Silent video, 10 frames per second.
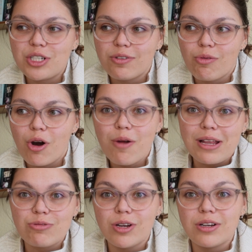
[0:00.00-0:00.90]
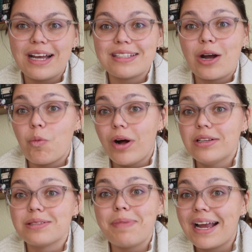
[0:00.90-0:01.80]
of a romance reader as I
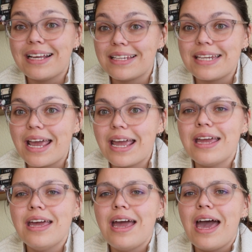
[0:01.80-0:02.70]
was back in the day,